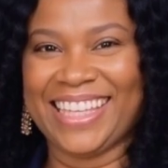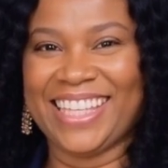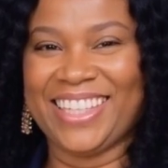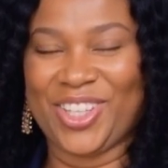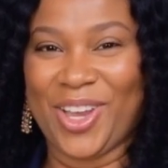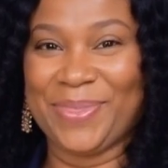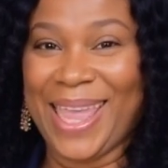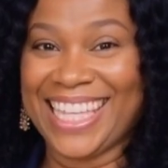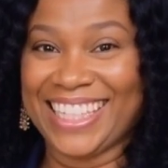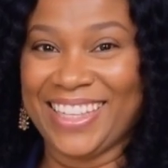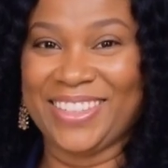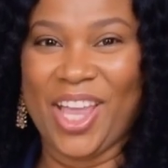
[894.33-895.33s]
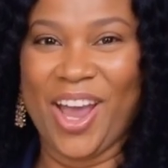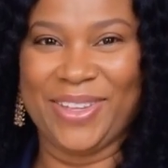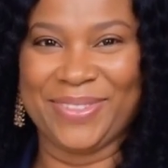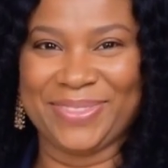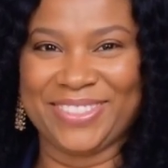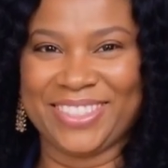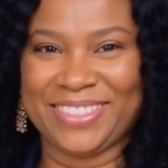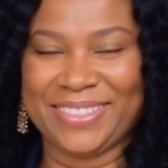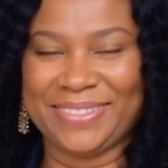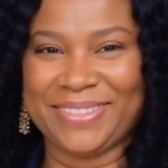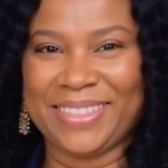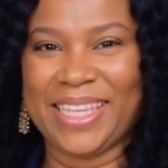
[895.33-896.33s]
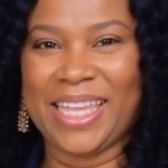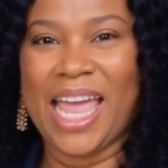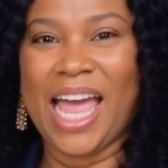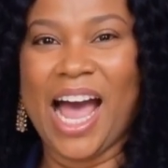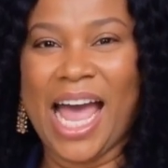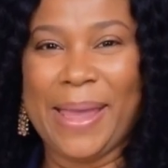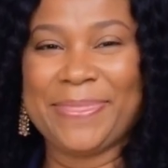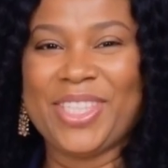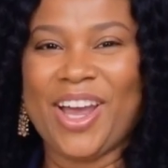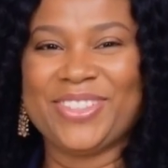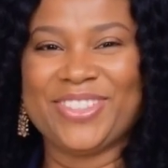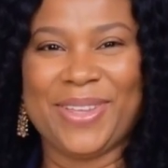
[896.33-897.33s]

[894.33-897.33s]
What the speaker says: You're ready to close. Upload